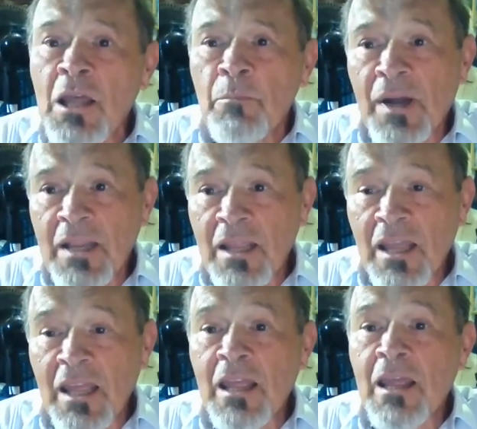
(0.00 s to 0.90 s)
but
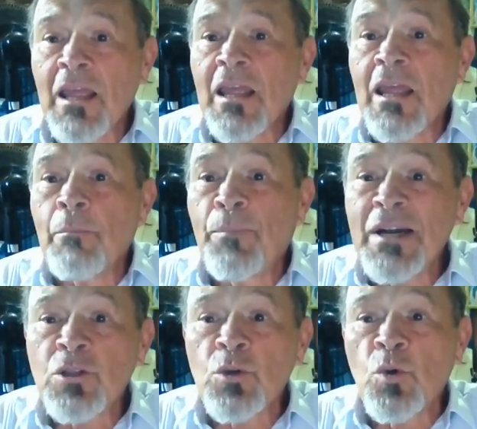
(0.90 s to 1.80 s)
a
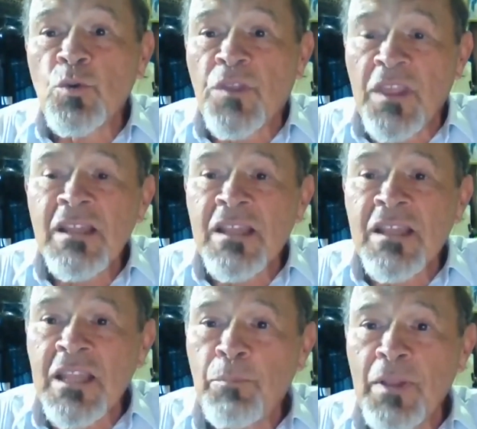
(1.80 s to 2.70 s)
person who thinks
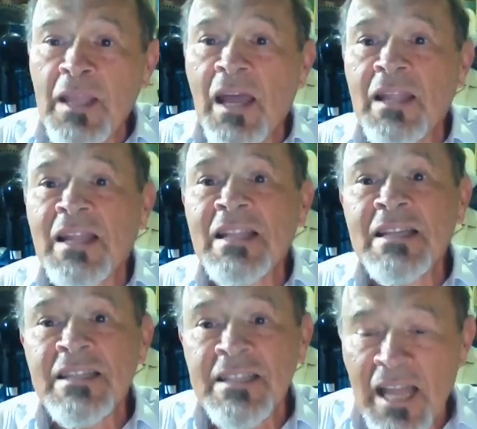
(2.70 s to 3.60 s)
deeply and
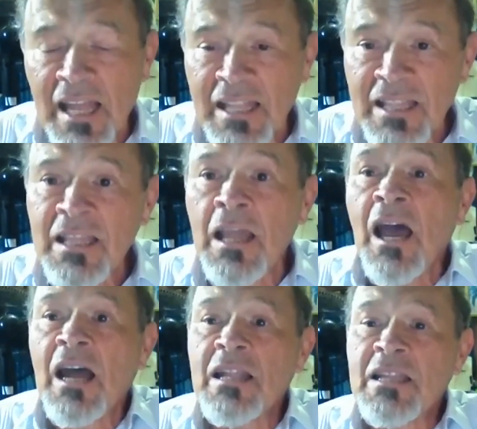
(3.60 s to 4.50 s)
understands
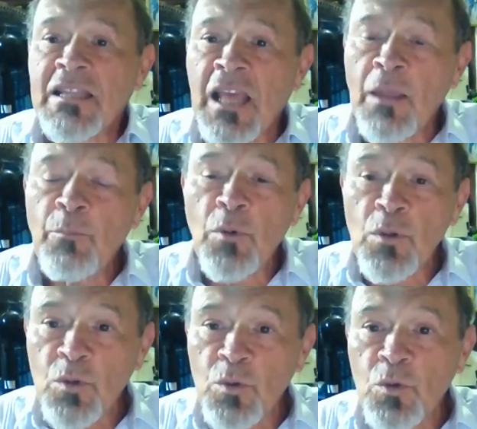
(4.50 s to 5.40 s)
and is able
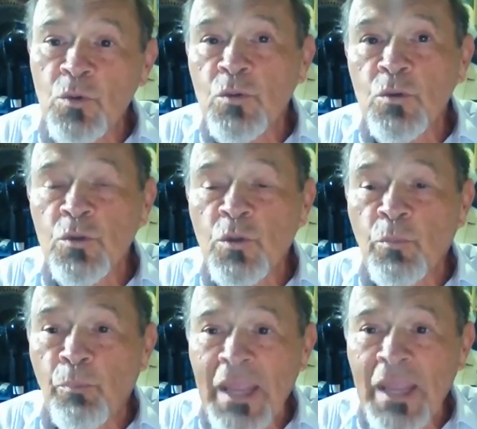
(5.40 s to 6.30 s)
to
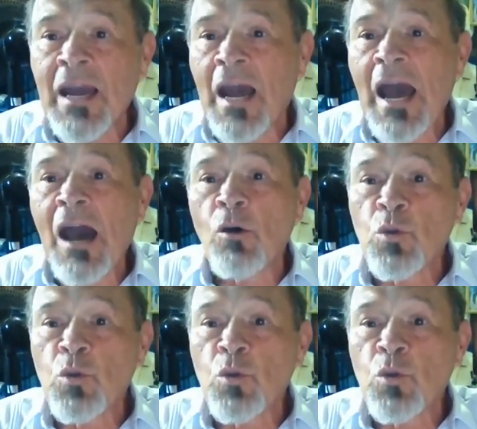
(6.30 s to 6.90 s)
speak out,